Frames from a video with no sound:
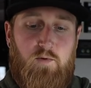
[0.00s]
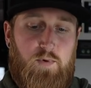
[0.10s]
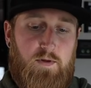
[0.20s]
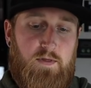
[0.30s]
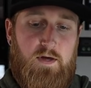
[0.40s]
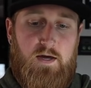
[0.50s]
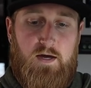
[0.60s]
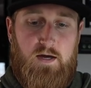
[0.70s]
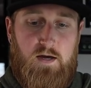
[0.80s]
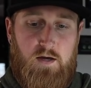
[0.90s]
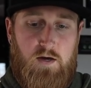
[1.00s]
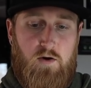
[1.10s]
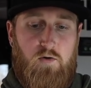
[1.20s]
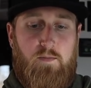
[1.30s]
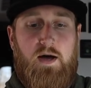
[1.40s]
I will put the
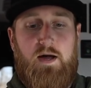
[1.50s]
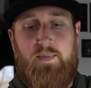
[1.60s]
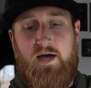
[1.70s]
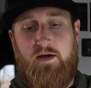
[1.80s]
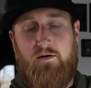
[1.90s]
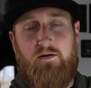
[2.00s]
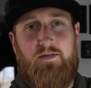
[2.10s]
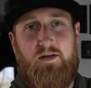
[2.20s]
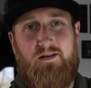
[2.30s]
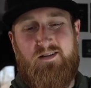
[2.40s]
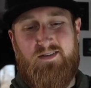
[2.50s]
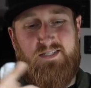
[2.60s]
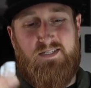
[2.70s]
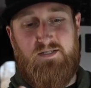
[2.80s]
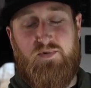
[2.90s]
Go mod back on there because
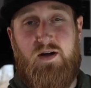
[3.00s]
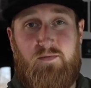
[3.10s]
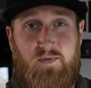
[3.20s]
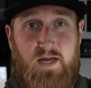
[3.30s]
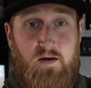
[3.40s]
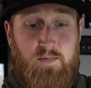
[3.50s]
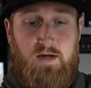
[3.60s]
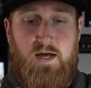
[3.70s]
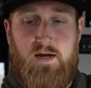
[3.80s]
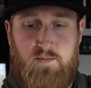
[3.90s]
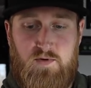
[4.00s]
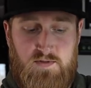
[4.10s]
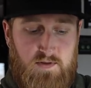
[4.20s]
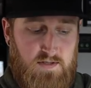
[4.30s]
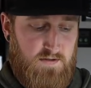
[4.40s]
this is probably how I'm gonna end up
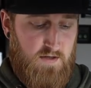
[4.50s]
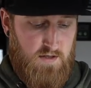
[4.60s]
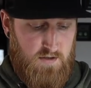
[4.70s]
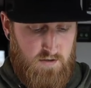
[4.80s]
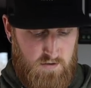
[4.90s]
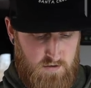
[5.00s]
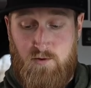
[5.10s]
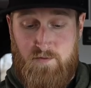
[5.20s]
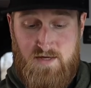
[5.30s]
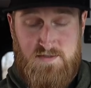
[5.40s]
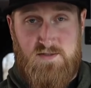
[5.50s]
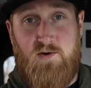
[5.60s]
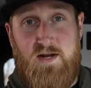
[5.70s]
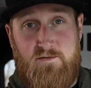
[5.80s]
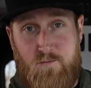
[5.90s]
using this thing. What makes this
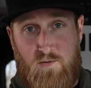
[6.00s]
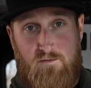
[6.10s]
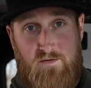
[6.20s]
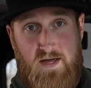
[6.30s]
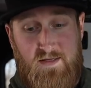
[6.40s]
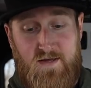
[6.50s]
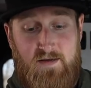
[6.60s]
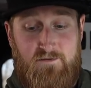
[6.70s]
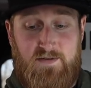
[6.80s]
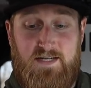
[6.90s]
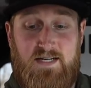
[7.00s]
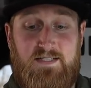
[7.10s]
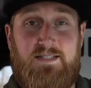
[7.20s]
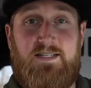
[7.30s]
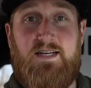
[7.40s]
great for van life is that
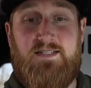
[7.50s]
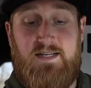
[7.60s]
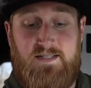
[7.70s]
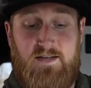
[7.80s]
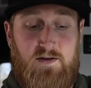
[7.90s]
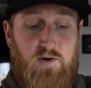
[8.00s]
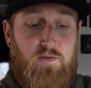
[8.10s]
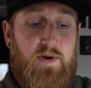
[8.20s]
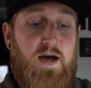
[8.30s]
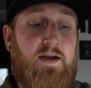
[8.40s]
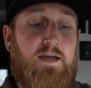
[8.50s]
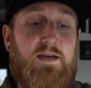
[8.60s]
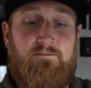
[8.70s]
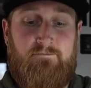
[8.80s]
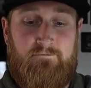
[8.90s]
since it is a silicone
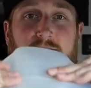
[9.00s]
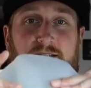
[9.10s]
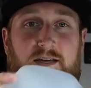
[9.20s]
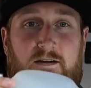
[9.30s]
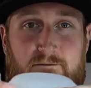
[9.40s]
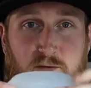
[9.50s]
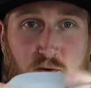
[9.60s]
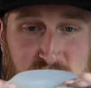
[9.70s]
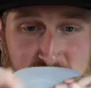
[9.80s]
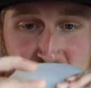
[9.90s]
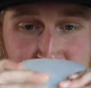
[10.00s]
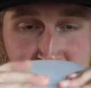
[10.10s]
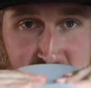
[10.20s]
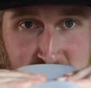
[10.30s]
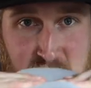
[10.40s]
body, this thing folds down and
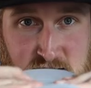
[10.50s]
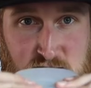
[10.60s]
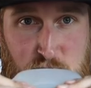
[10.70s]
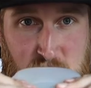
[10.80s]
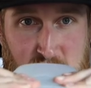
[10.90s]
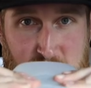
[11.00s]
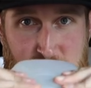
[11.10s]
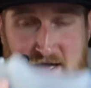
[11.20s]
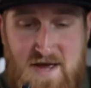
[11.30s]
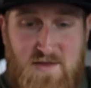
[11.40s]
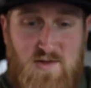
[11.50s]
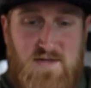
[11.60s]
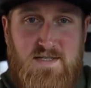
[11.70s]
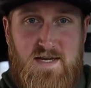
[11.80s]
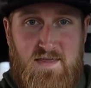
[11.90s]
gets super compact
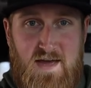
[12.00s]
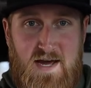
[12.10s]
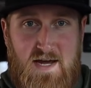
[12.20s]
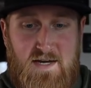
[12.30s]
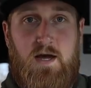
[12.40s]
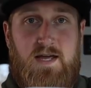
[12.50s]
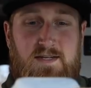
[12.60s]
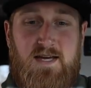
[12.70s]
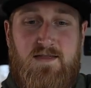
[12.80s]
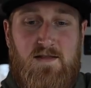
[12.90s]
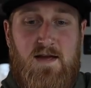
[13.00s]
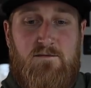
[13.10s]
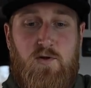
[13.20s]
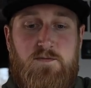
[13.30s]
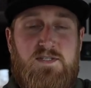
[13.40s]
just like that. I can take the
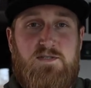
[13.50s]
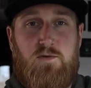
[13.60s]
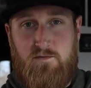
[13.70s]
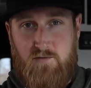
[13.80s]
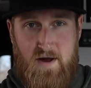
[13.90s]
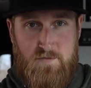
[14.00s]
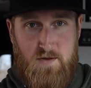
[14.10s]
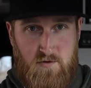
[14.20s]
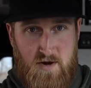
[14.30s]
life loops and sort of wrap them